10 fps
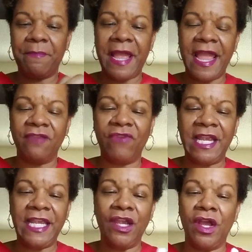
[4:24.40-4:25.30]
bag
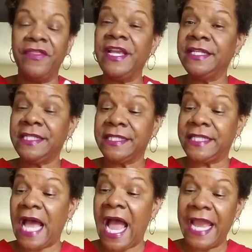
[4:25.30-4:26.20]
right here. And this is
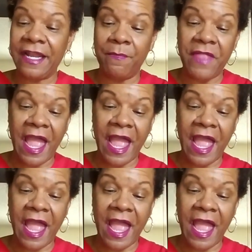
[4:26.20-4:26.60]
the item